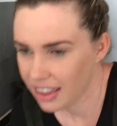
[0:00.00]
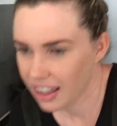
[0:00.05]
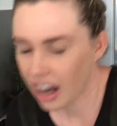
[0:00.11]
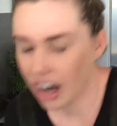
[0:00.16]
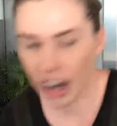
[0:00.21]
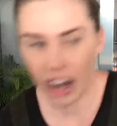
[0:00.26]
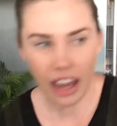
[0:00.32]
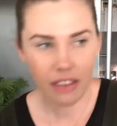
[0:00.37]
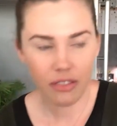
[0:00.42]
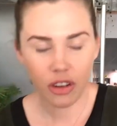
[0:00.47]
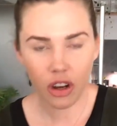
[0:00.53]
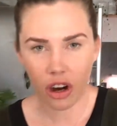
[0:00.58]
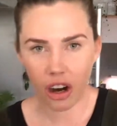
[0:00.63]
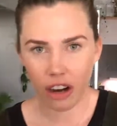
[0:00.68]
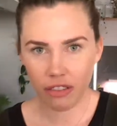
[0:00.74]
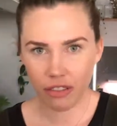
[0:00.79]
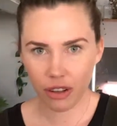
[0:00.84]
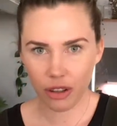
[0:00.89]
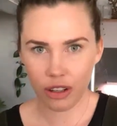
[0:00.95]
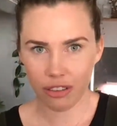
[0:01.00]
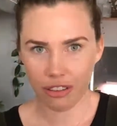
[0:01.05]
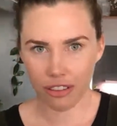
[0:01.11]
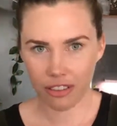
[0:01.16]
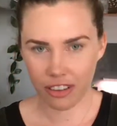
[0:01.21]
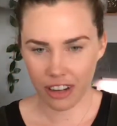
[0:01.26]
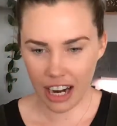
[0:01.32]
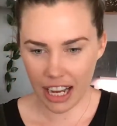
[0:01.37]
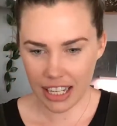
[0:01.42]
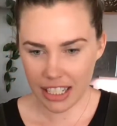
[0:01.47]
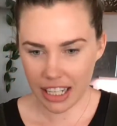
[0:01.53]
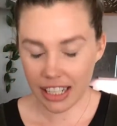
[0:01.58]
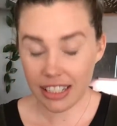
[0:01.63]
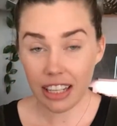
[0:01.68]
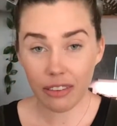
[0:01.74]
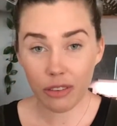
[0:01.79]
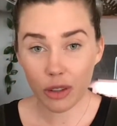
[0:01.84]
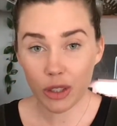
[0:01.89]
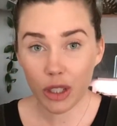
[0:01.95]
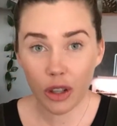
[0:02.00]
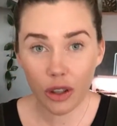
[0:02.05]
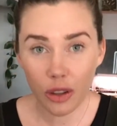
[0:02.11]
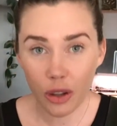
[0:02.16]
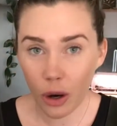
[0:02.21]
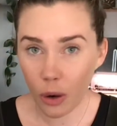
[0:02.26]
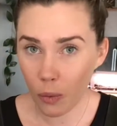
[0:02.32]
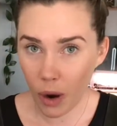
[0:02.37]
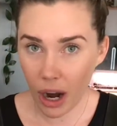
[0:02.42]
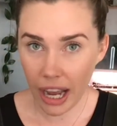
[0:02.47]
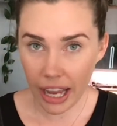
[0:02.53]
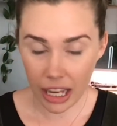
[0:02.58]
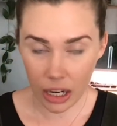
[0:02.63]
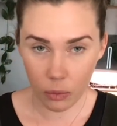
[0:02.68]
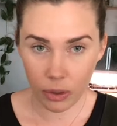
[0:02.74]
I have got a few different varieties. I've also got the Hawaiian,